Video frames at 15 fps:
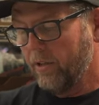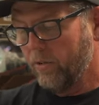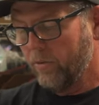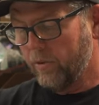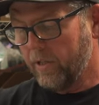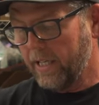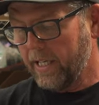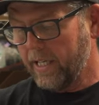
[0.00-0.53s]

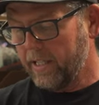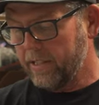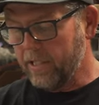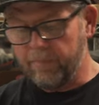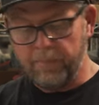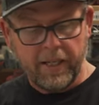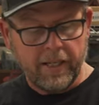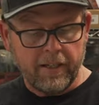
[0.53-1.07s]
Whereas
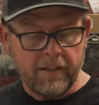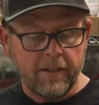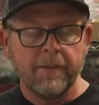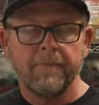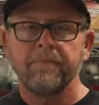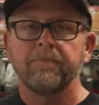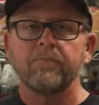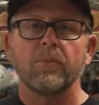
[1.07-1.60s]
the Penn,
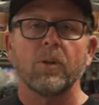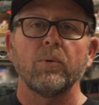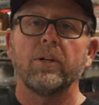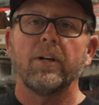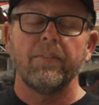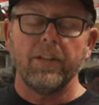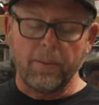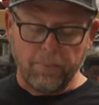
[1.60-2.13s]
we
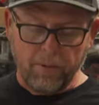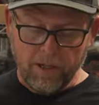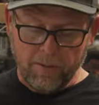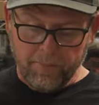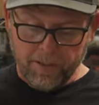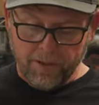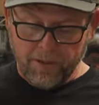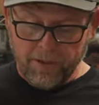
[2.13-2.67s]
don't have that
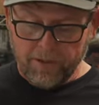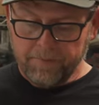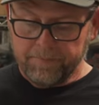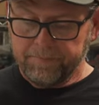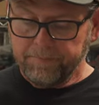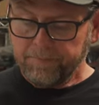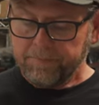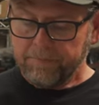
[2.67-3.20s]
problem at
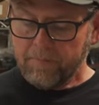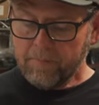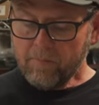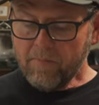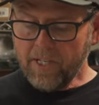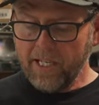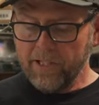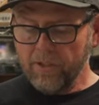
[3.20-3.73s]
all.
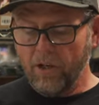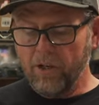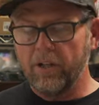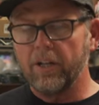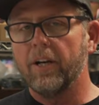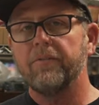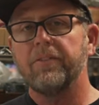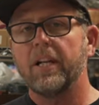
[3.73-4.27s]
It's hard
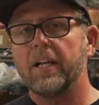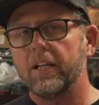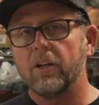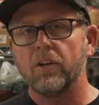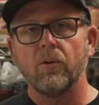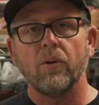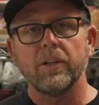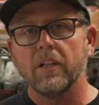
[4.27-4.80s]
enough that it
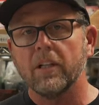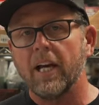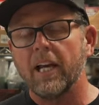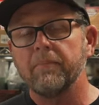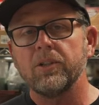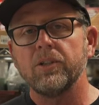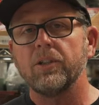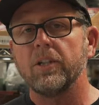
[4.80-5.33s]
can go on the
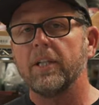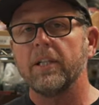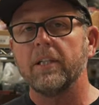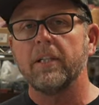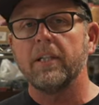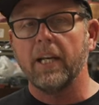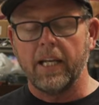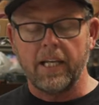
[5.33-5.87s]
line
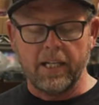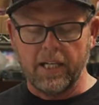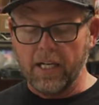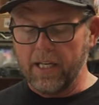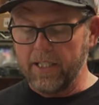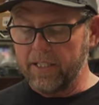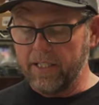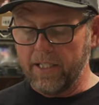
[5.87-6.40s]
machine and
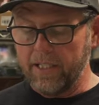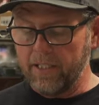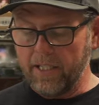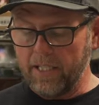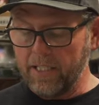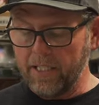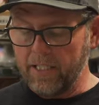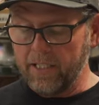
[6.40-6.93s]
not get
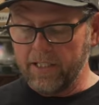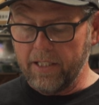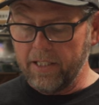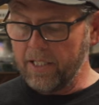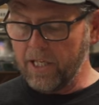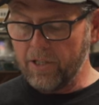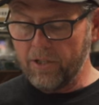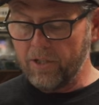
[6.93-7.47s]
any
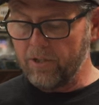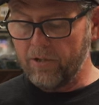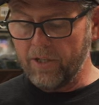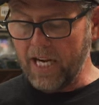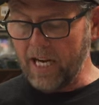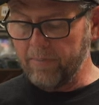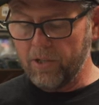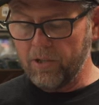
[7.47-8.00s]
indentations or
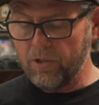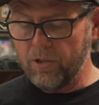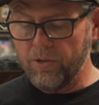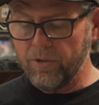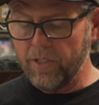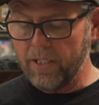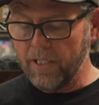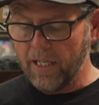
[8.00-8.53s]
damage
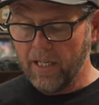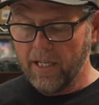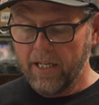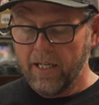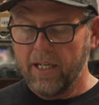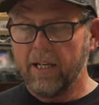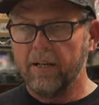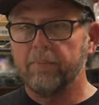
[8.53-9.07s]
to it,
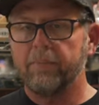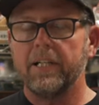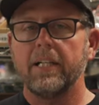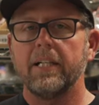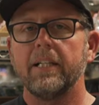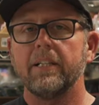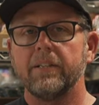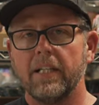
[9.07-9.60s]
but
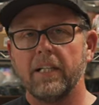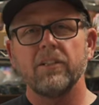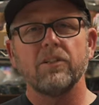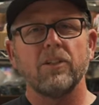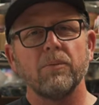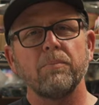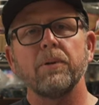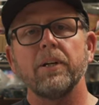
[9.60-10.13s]
it is, and it's
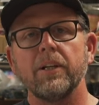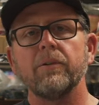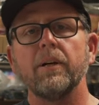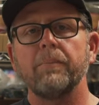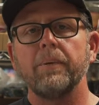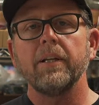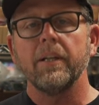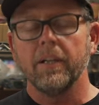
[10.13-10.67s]
still pretty
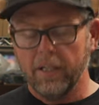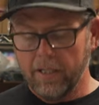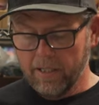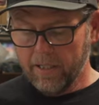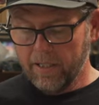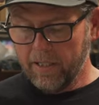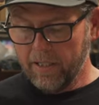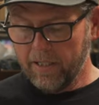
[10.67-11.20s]
grippy,
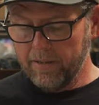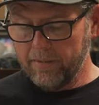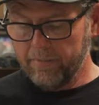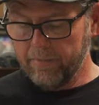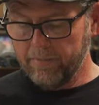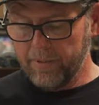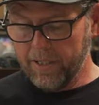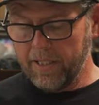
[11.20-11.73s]

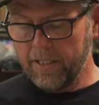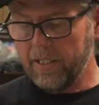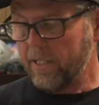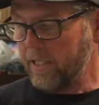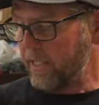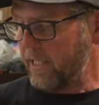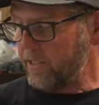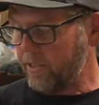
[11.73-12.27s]
but
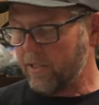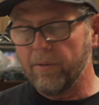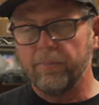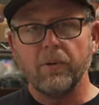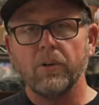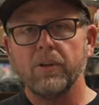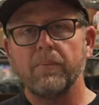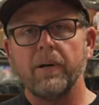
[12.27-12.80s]
they're
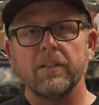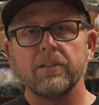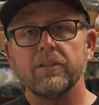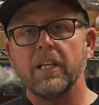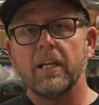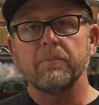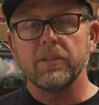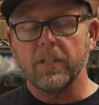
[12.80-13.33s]
both about the
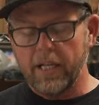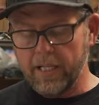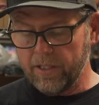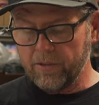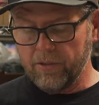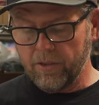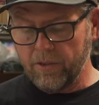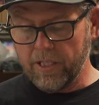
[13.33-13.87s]
same
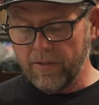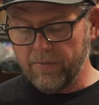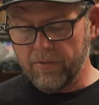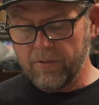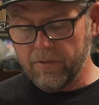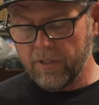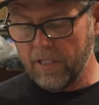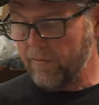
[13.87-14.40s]
size, so they
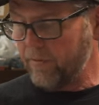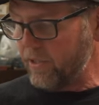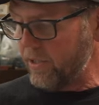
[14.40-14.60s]
have a